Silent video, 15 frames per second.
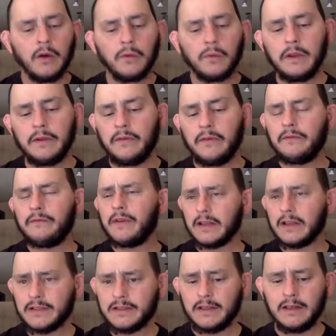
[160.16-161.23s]
We've
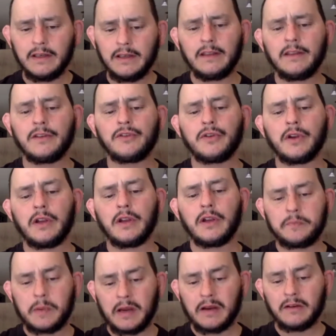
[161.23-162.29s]
invested in the
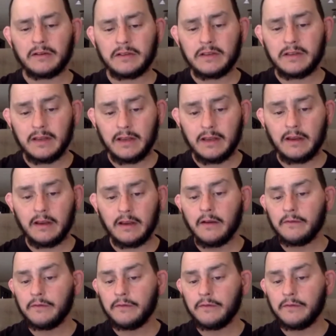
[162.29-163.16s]
transparency